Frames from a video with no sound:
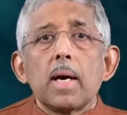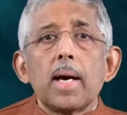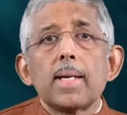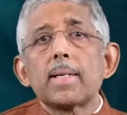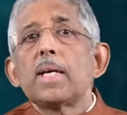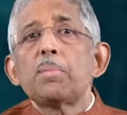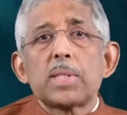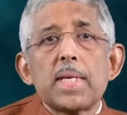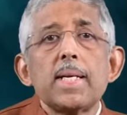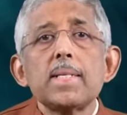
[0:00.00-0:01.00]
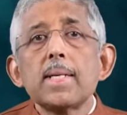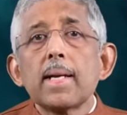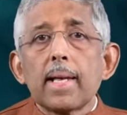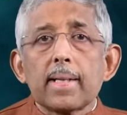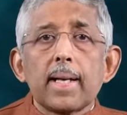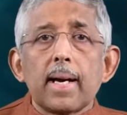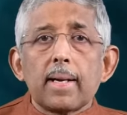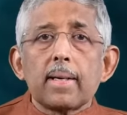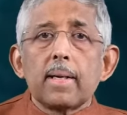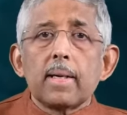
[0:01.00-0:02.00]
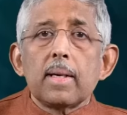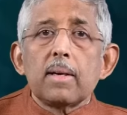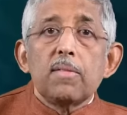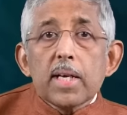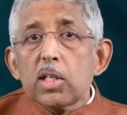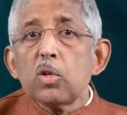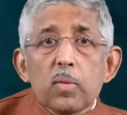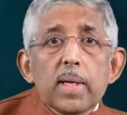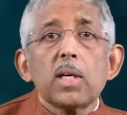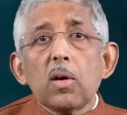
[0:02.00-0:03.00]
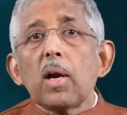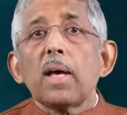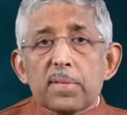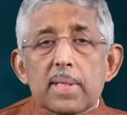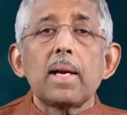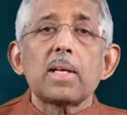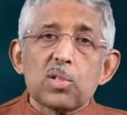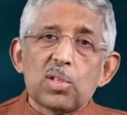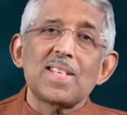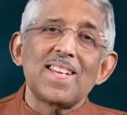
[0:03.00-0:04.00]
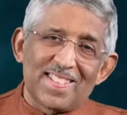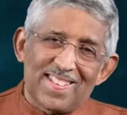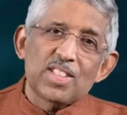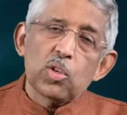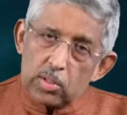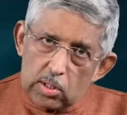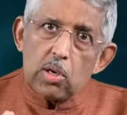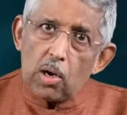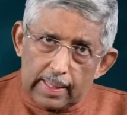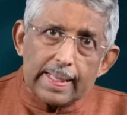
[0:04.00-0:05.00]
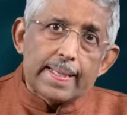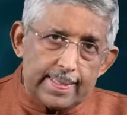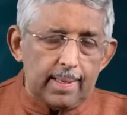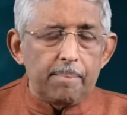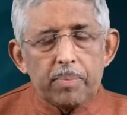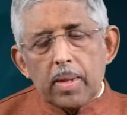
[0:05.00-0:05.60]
and it keeps changing like that, week to week your lifestyle has to change. So it's not easy.